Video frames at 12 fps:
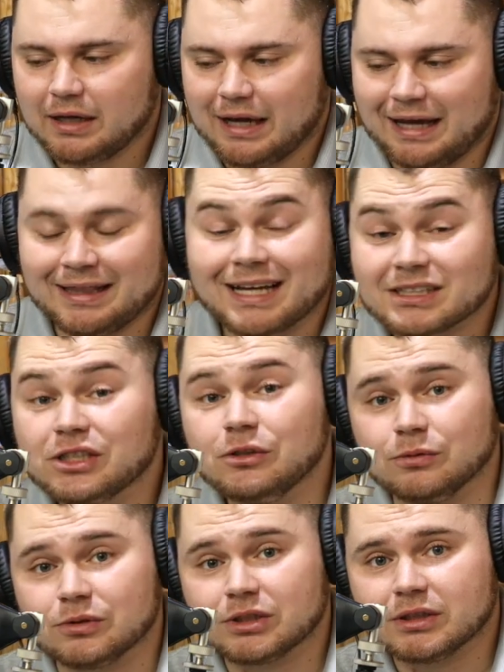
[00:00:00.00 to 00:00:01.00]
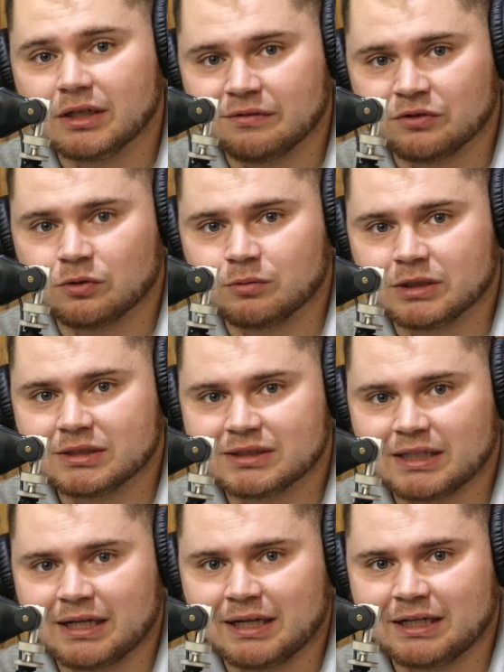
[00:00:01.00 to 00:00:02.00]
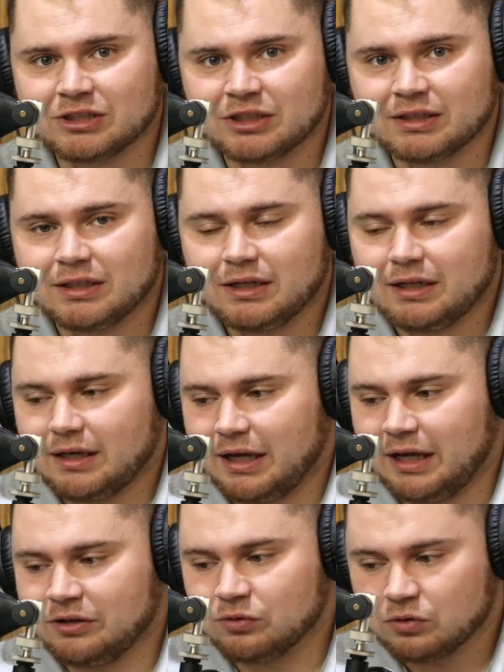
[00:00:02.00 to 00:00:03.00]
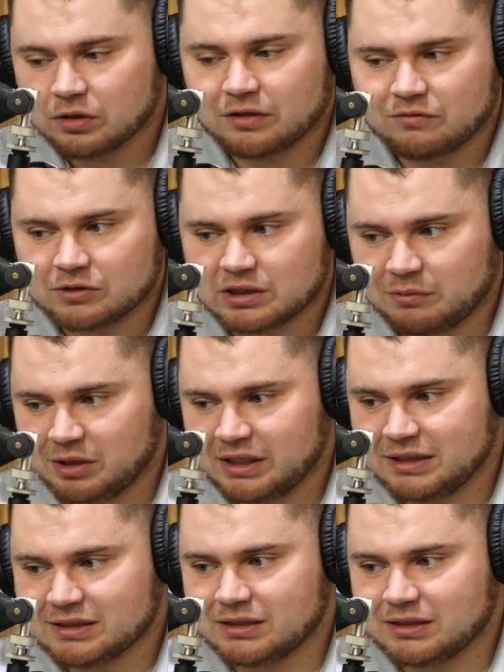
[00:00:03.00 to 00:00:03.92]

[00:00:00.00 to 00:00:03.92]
And that's huge if you're a real estate agent and you're looking for somebody